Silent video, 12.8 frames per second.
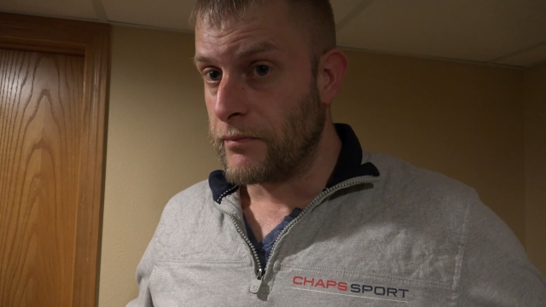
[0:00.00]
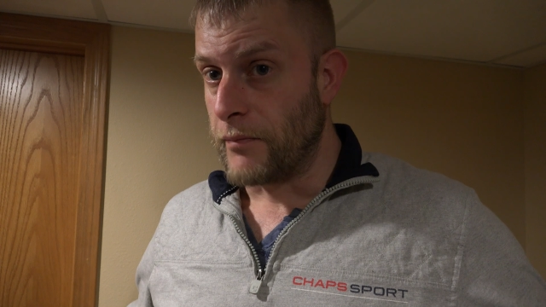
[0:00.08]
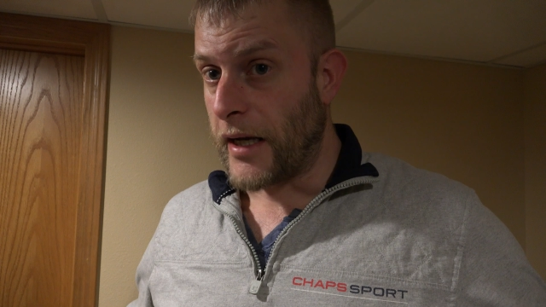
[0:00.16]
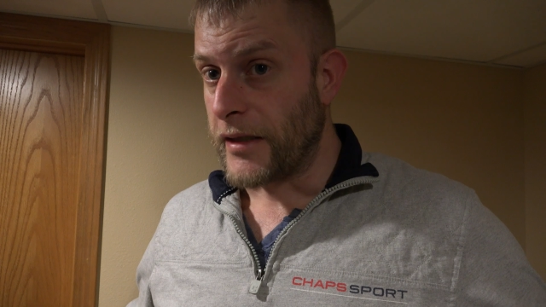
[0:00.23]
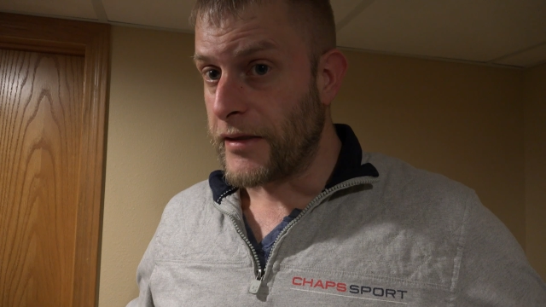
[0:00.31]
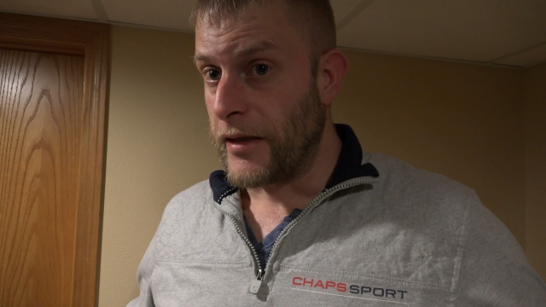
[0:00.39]

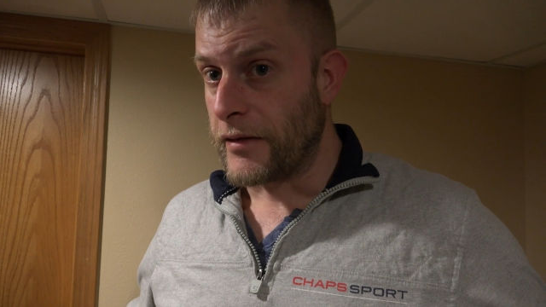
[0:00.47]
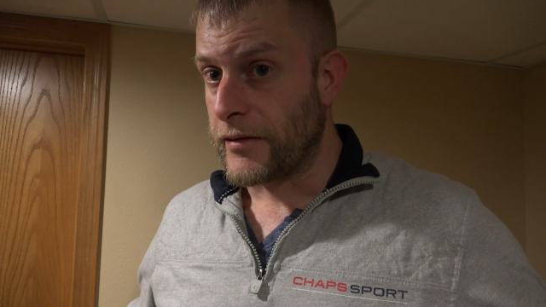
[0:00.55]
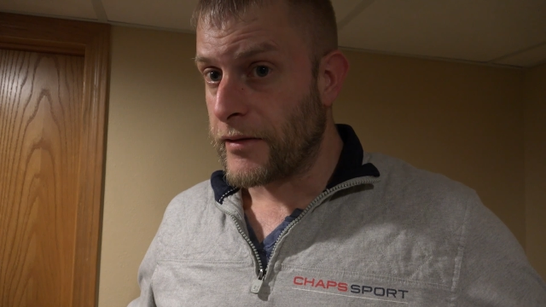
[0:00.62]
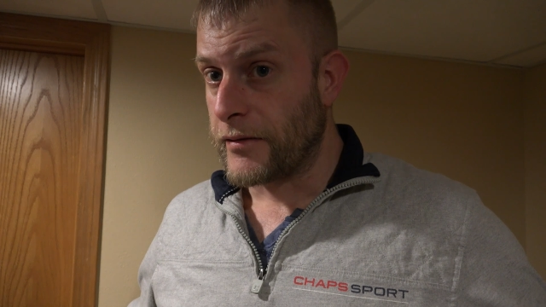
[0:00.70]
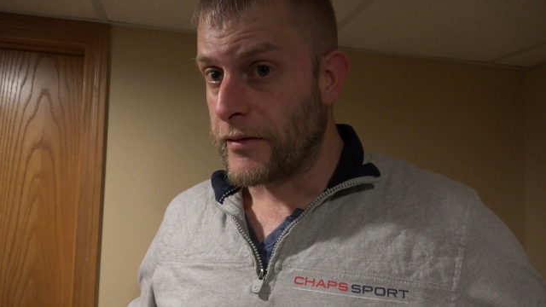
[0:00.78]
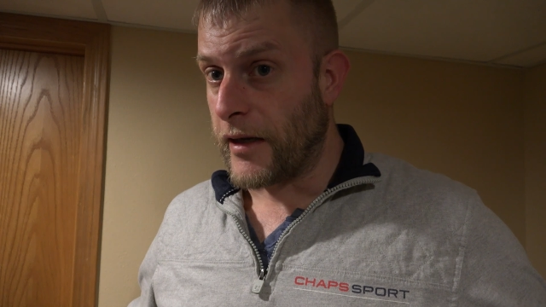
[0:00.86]
Makes
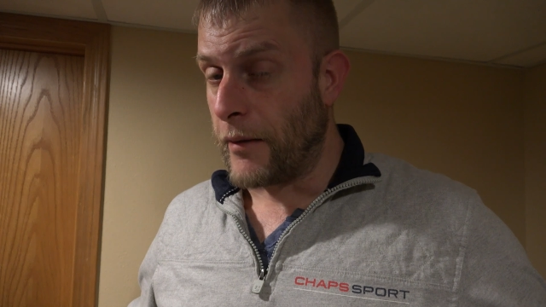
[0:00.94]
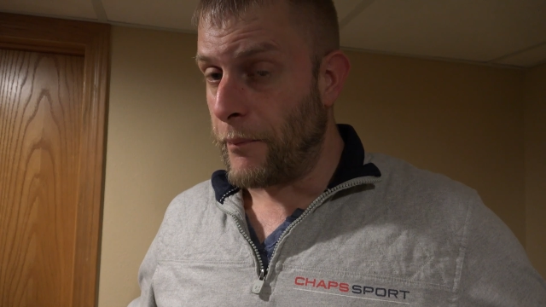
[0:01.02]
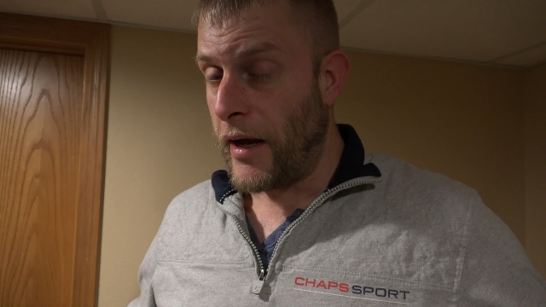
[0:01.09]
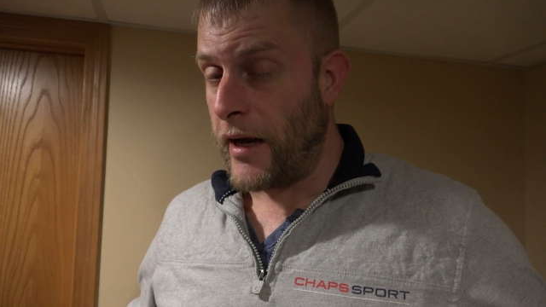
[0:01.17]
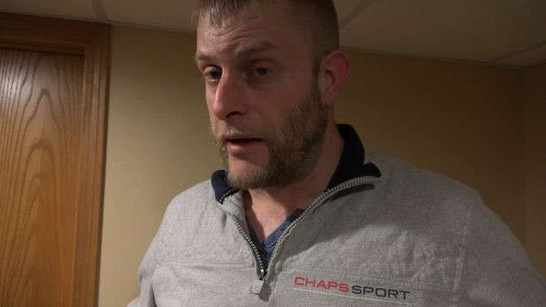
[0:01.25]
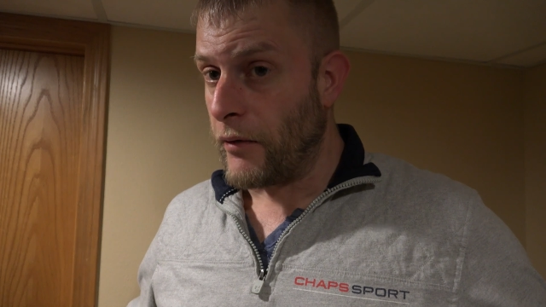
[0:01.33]
sense to get
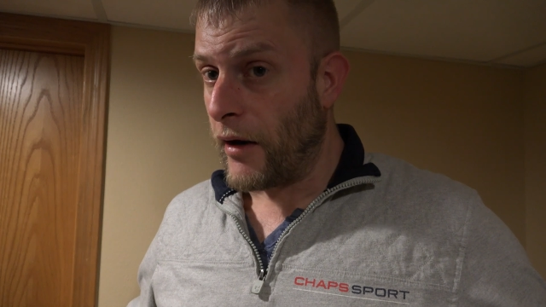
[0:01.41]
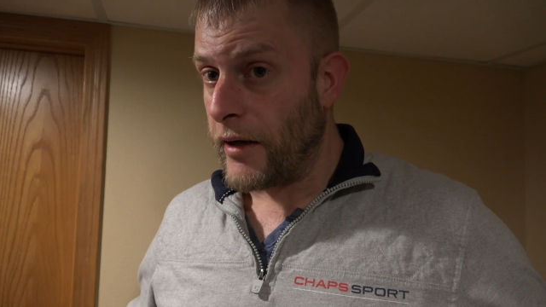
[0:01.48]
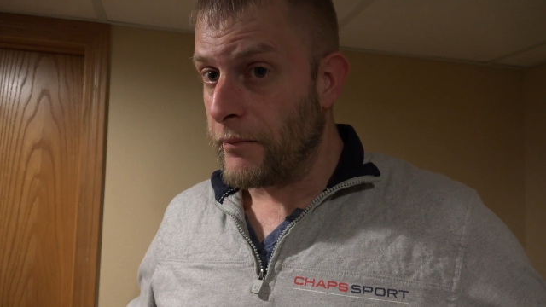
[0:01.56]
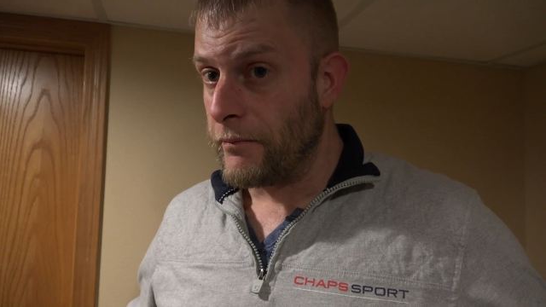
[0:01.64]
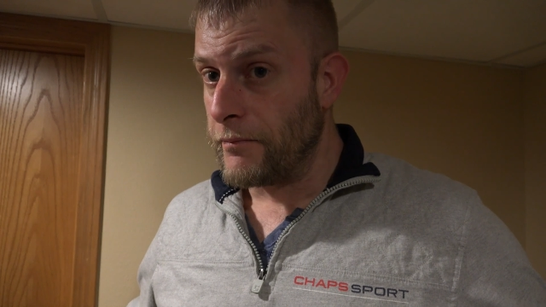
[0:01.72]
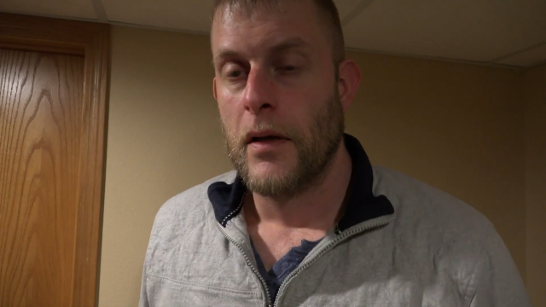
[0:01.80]
paid,
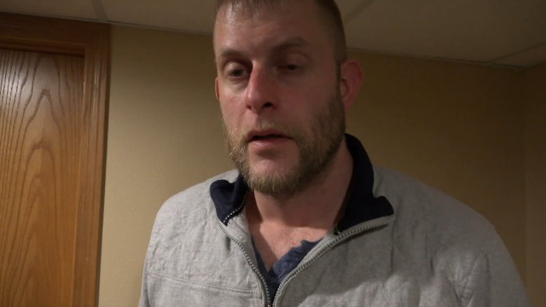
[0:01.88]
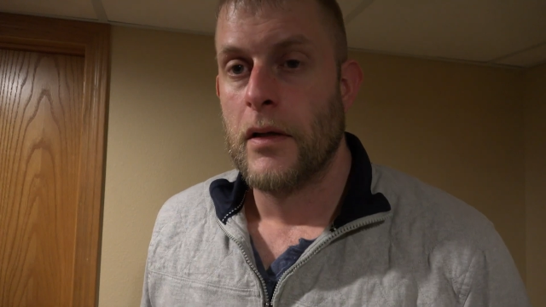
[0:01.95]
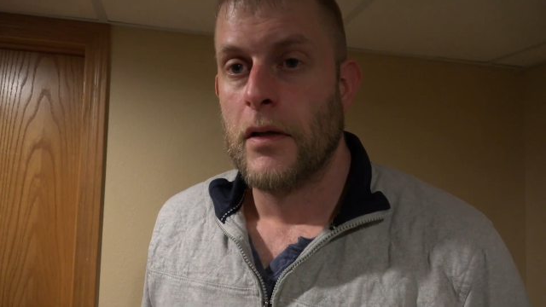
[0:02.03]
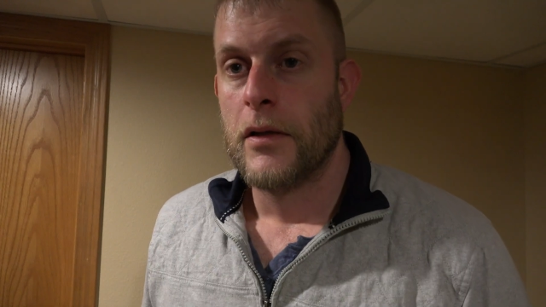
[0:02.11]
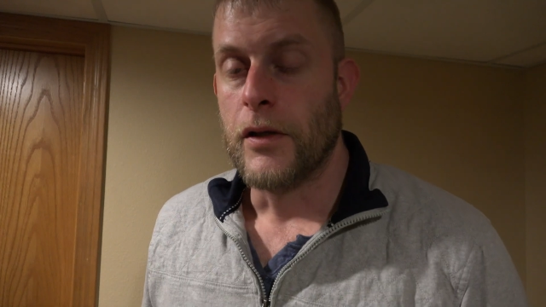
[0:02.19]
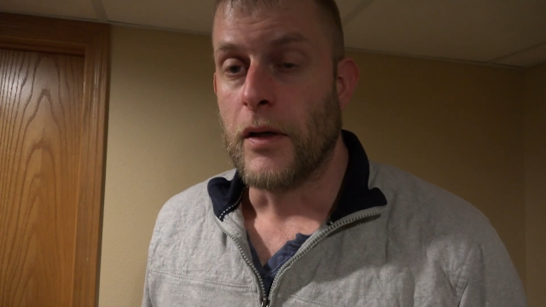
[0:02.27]
right?
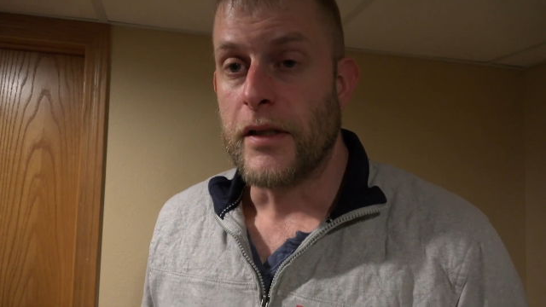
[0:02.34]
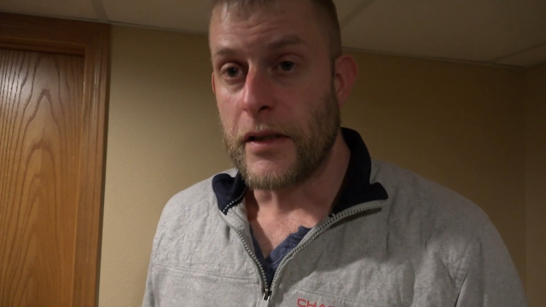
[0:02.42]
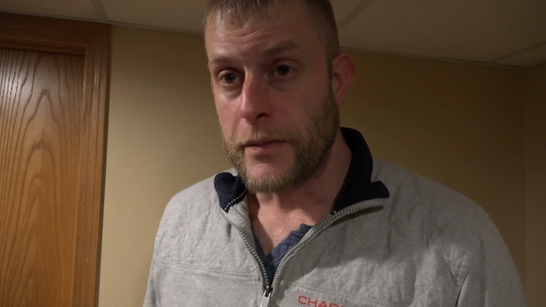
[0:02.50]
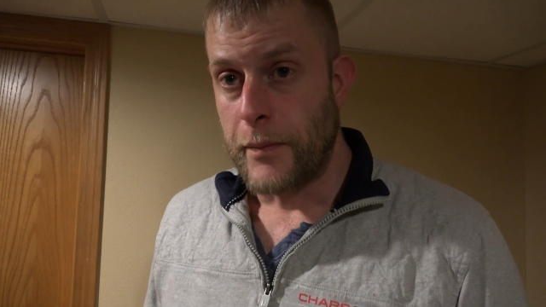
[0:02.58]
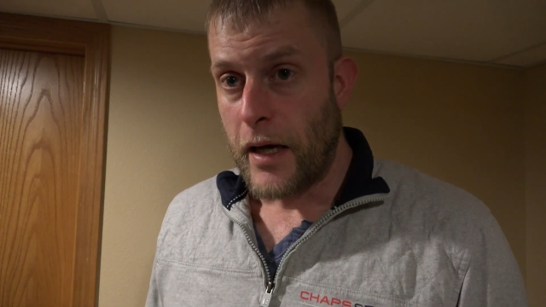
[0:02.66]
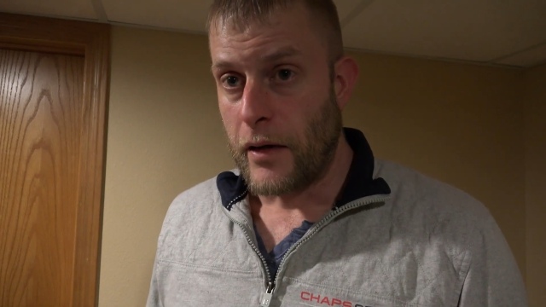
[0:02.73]
So it
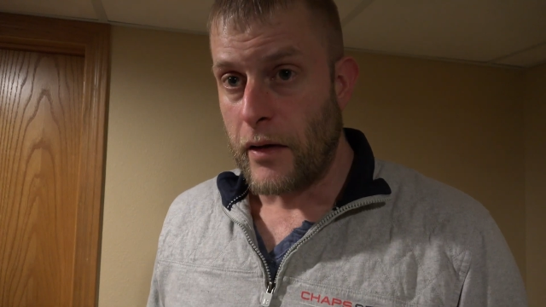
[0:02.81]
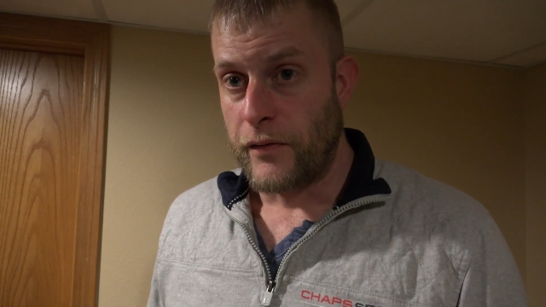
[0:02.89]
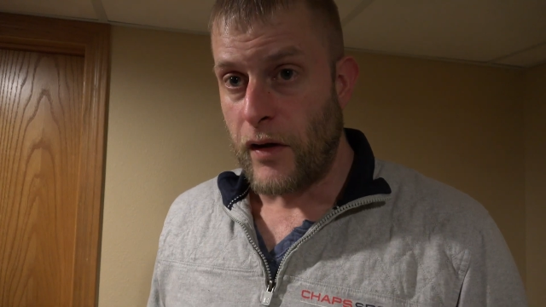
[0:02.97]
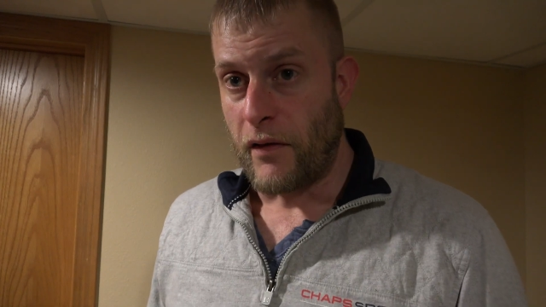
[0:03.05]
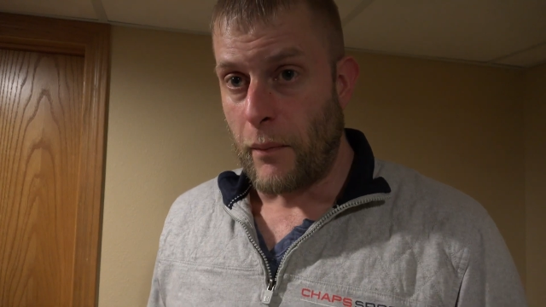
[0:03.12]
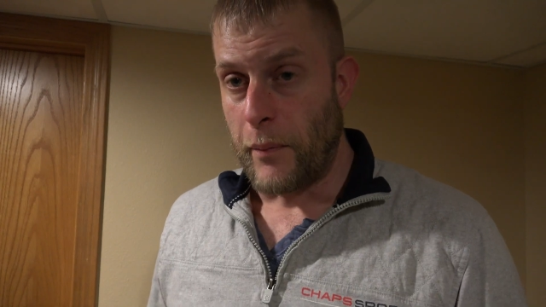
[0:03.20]
doesn't matter
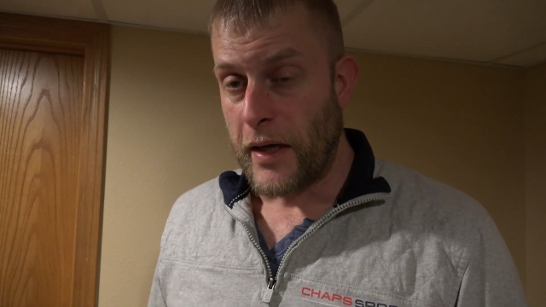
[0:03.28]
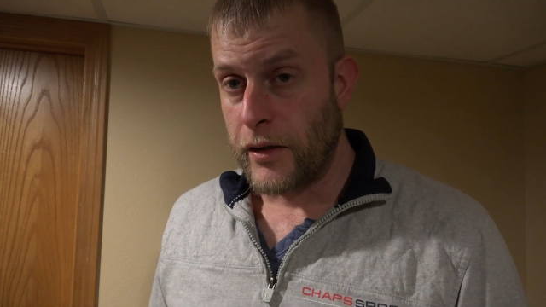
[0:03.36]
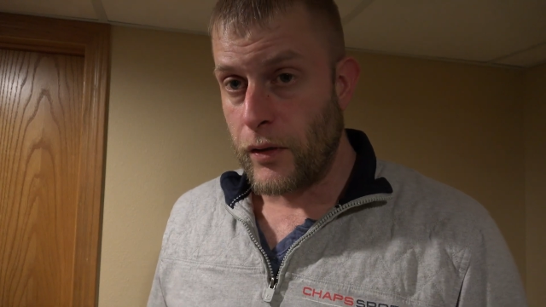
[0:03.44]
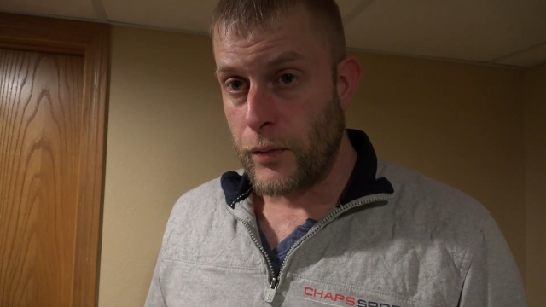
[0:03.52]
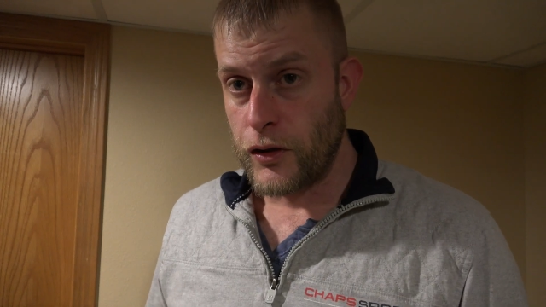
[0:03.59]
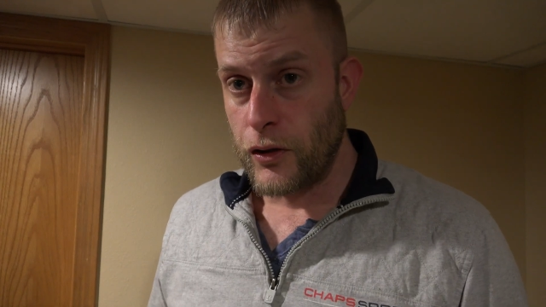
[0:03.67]
if you have a
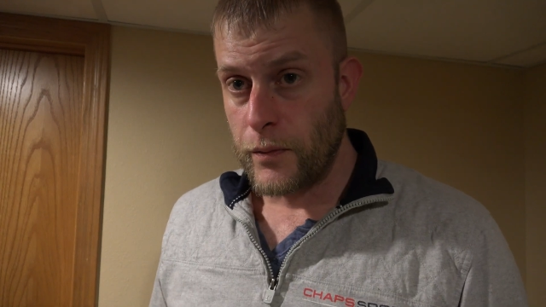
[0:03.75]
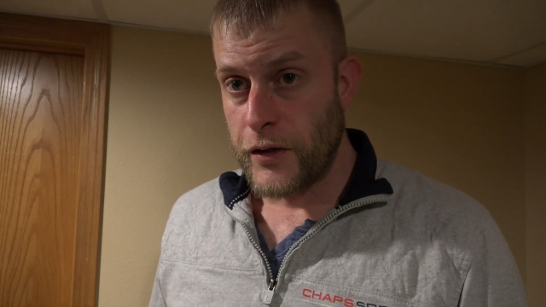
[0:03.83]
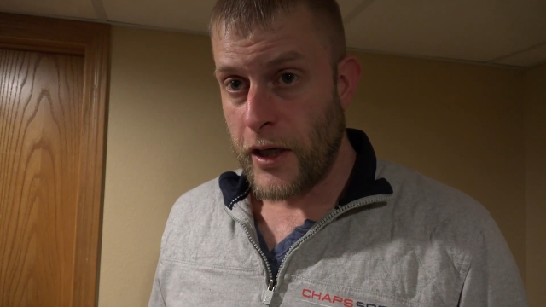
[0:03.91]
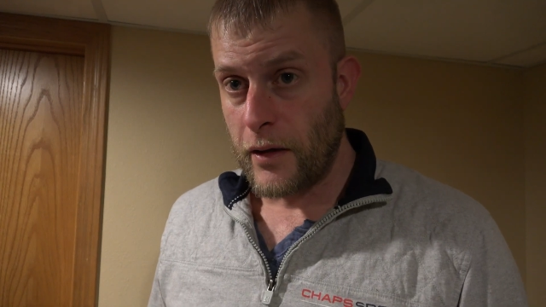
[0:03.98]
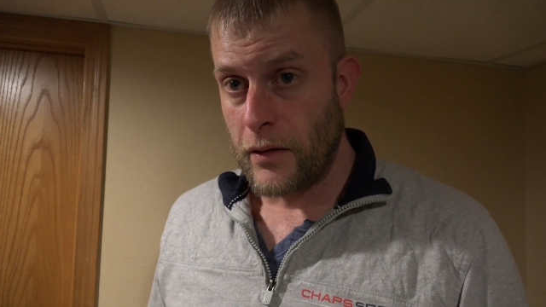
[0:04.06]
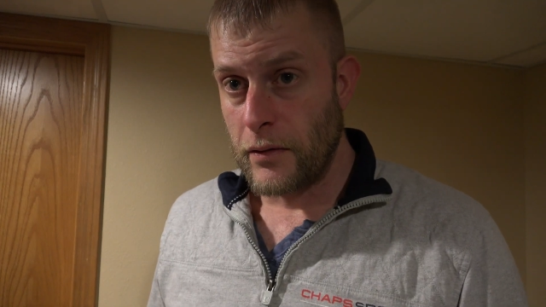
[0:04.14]
big YouTube
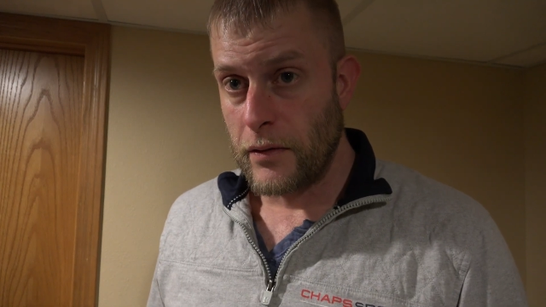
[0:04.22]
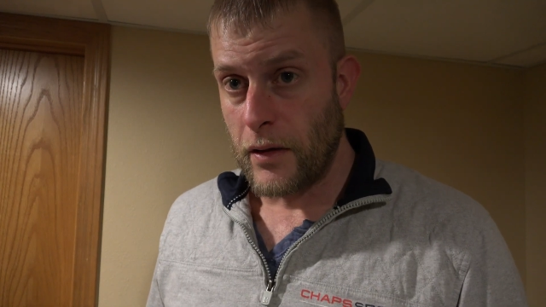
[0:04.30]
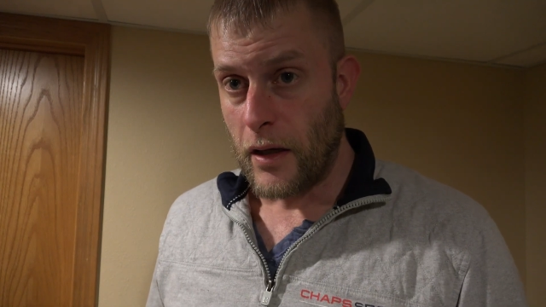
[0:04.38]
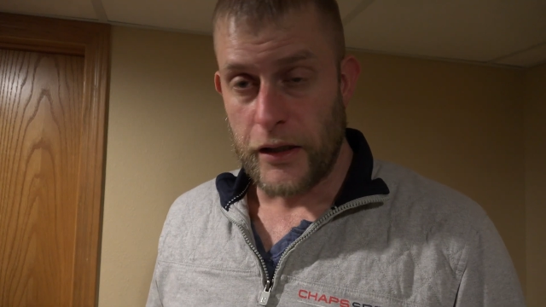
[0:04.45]
channel,